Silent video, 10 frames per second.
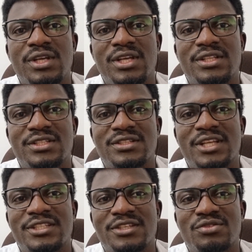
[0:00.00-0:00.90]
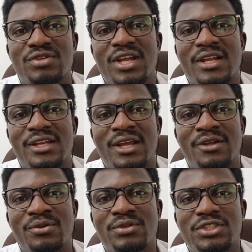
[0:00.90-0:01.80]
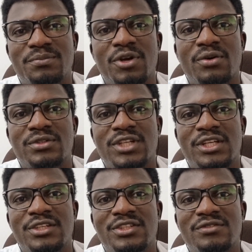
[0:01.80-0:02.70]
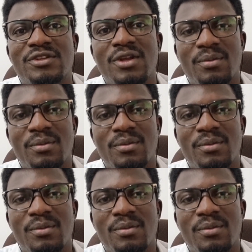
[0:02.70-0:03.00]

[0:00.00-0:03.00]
it is necessary and there are no cheaper alternatives.